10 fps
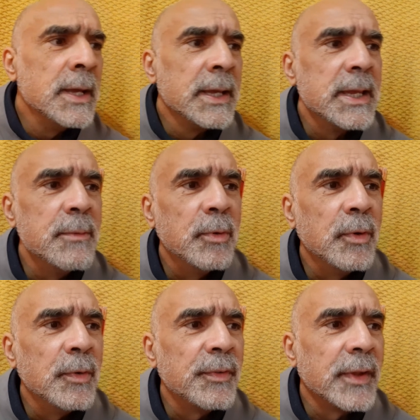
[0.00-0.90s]
He
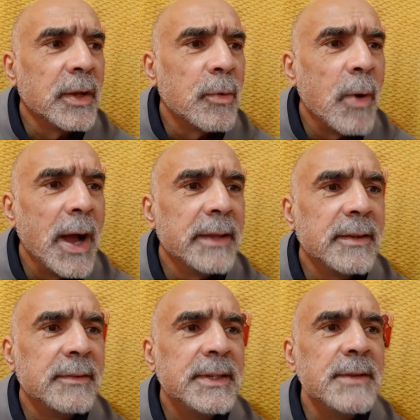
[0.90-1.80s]
was
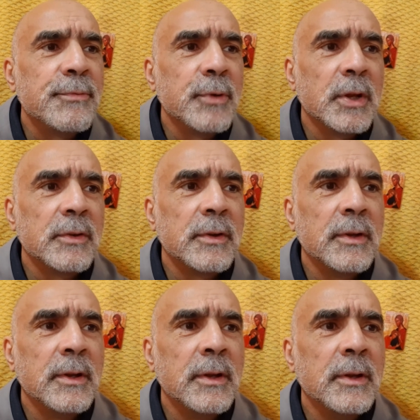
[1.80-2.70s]
quite different,
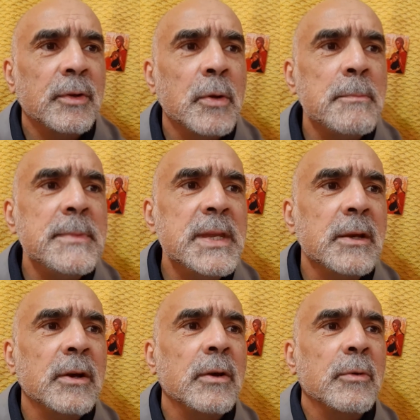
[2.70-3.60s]
no
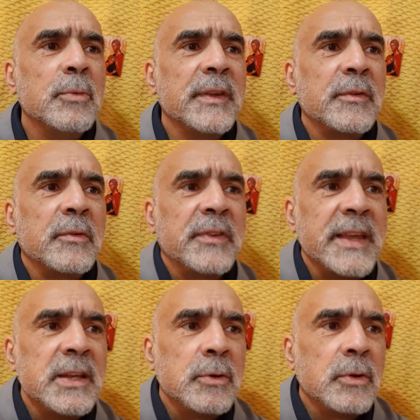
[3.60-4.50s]
mere
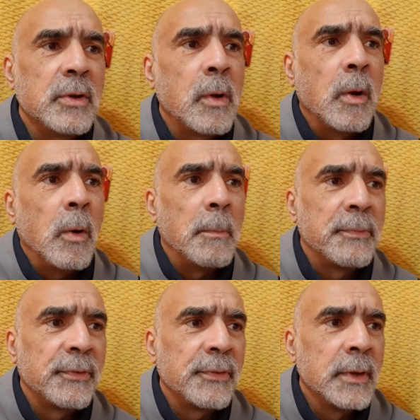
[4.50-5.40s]
resuscitated
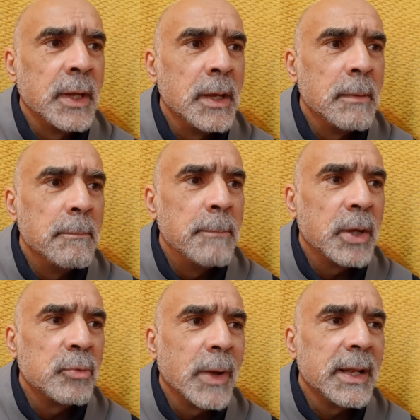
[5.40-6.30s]
corpse,
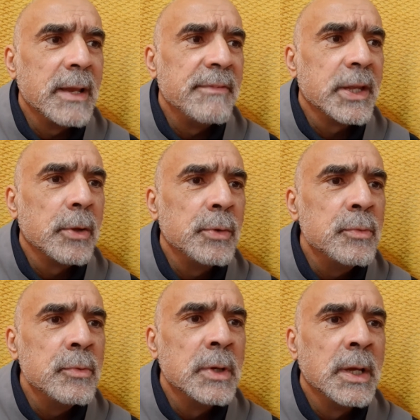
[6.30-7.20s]
but one living
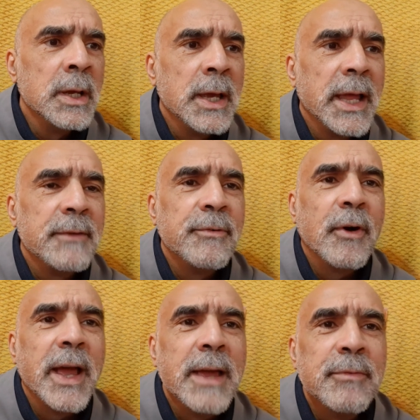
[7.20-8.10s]
anew and
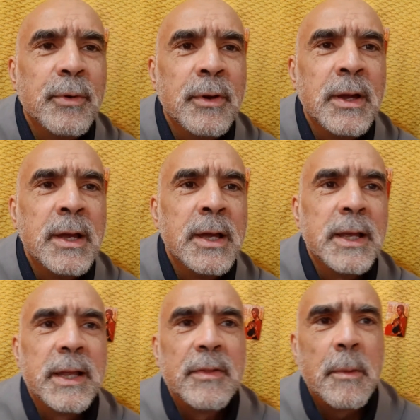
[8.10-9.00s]
forever
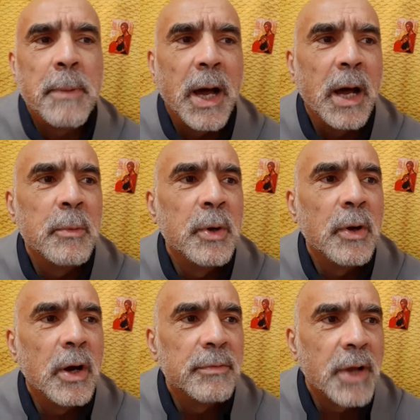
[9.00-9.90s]
in the power
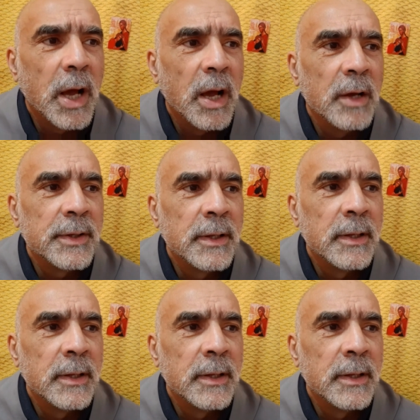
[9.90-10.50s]
of God.